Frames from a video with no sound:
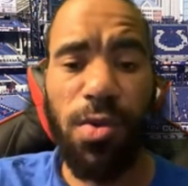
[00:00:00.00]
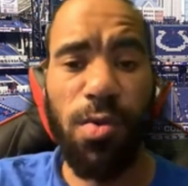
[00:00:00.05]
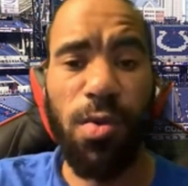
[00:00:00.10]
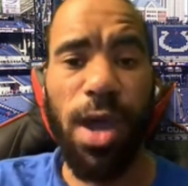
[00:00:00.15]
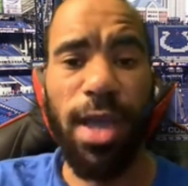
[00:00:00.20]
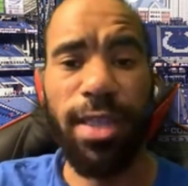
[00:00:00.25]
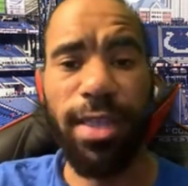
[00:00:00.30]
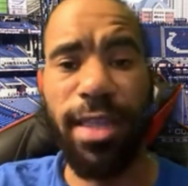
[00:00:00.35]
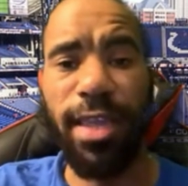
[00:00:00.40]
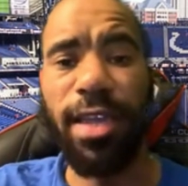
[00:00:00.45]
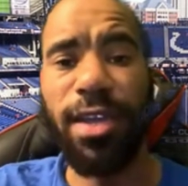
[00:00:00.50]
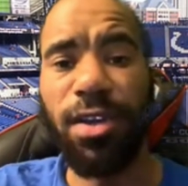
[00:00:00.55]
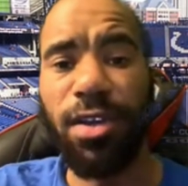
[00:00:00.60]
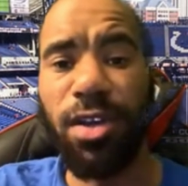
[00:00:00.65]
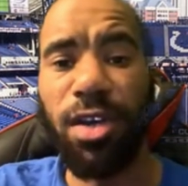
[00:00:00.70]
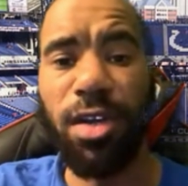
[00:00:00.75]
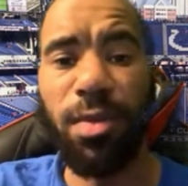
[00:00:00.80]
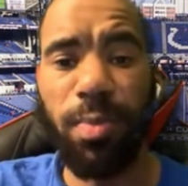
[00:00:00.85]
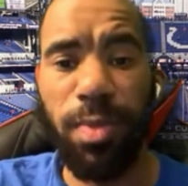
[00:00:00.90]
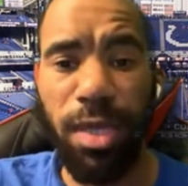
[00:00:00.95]
who I think
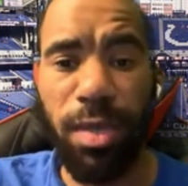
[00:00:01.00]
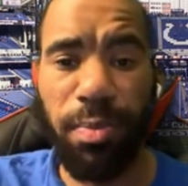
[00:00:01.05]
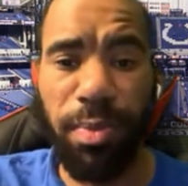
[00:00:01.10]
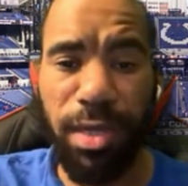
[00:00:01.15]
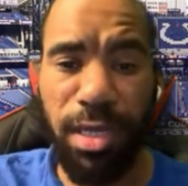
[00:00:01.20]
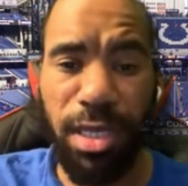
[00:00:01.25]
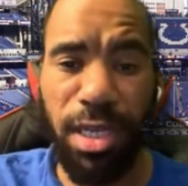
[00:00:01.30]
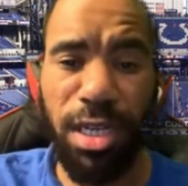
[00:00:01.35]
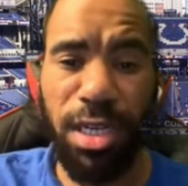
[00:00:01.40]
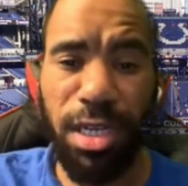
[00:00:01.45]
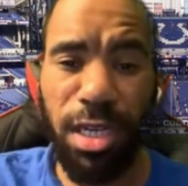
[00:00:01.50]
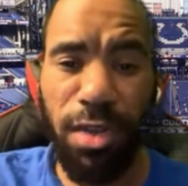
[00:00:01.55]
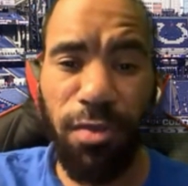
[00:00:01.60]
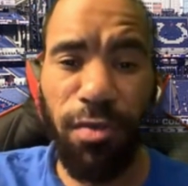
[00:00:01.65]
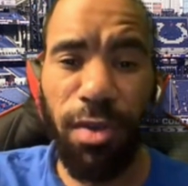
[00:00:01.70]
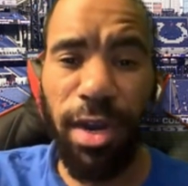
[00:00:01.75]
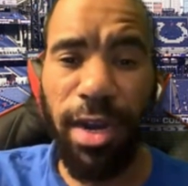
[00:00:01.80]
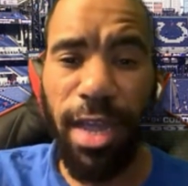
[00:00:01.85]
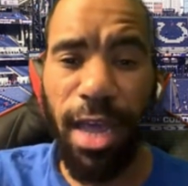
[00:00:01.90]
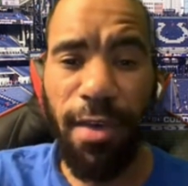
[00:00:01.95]
could be potentially
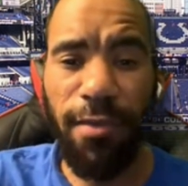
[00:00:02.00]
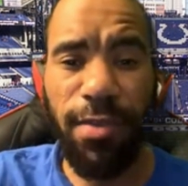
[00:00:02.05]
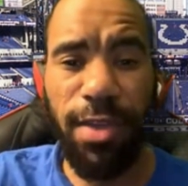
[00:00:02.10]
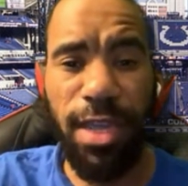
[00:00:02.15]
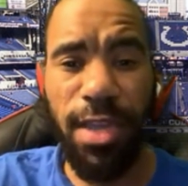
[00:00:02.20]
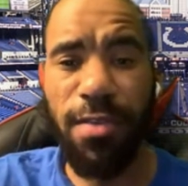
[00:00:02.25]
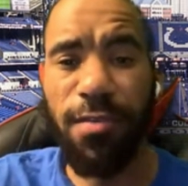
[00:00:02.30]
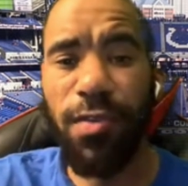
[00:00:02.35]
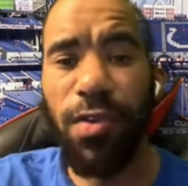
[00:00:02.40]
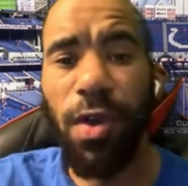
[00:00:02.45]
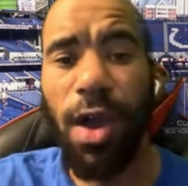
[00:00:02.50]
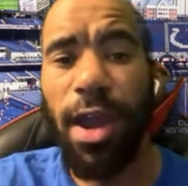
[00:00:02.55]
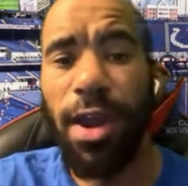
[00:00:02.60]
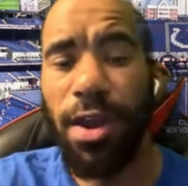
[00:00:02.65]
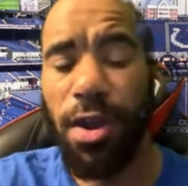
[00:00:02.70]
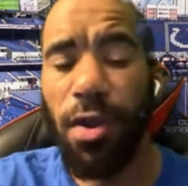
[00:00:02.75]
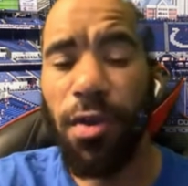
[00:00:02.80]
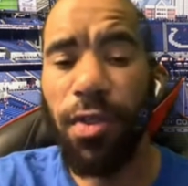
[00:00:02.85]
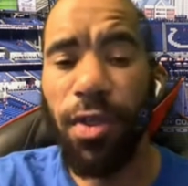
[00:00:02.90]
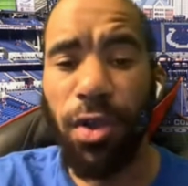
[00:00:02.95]
run heavy, even though I
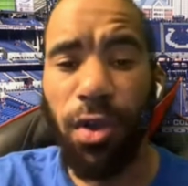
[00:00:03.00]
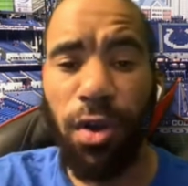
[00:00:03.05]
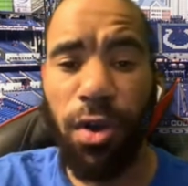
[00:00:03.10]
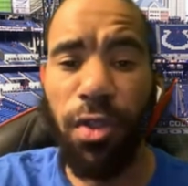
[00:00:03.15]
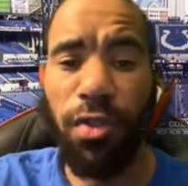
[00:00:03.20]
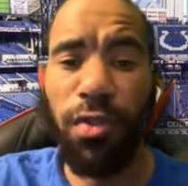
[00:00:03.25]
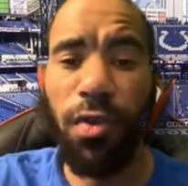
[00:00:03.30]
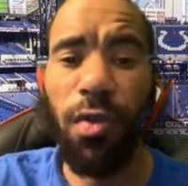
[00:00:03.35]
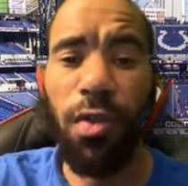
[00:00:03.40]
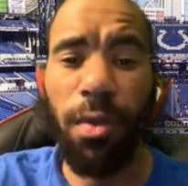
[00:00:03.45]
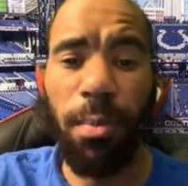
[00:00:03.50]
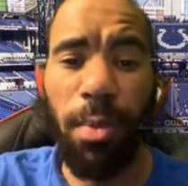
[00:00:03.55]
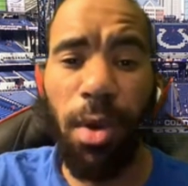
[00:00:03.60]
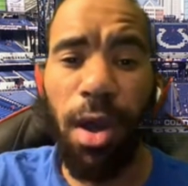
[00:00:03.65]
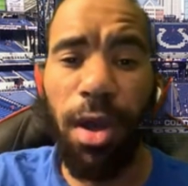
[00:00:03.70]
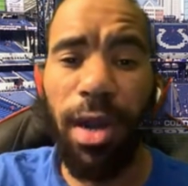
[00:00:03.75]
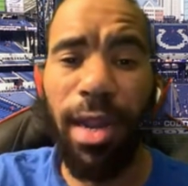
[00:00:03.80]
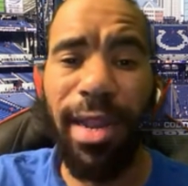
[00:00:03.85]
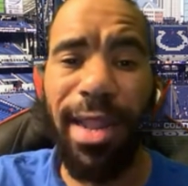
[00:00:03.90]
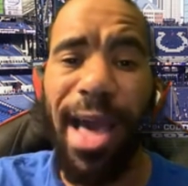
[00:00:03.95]
know they're going to throw the
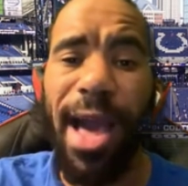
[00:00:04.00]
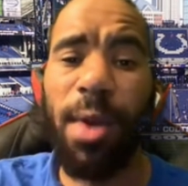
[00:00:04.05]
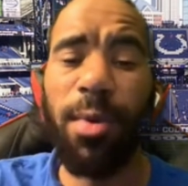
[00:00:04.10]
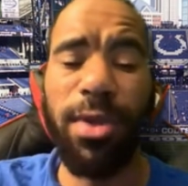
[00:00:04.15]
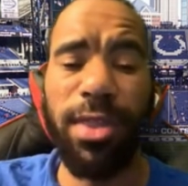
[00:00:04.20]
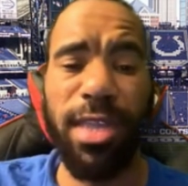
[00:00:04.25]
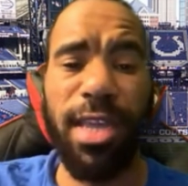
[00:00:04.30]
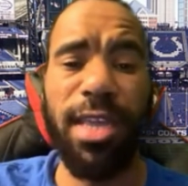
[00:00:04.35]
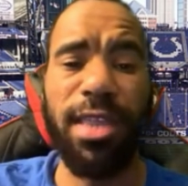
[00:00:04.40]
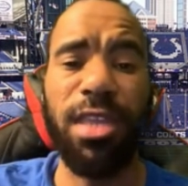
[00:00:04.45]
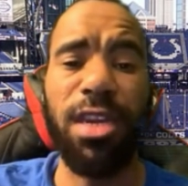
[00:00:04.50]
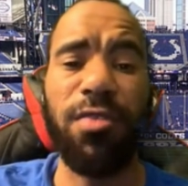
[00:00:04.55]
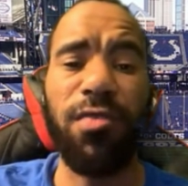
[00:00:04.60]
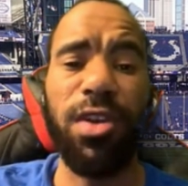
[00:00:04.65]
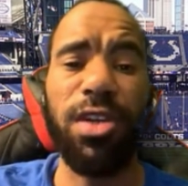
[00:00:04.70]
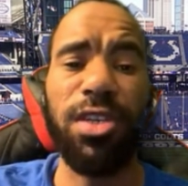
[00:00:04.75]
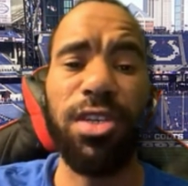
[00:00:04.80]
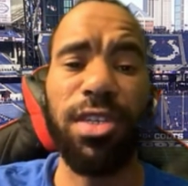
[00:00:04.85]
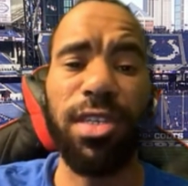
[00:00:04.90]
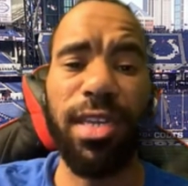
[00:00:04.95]
ball a lot with Anthony
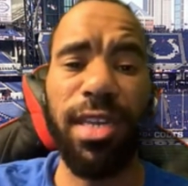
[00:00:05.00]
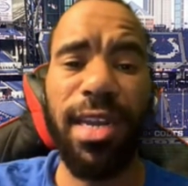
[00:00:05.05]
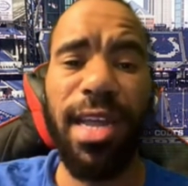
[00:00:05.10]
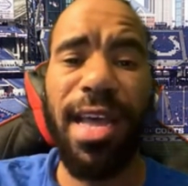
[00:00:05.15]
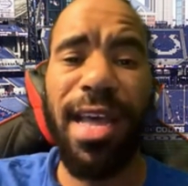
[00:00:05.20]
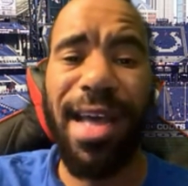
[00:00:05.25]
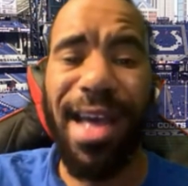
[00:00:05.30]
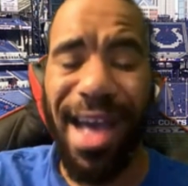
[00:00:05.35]
Richardson,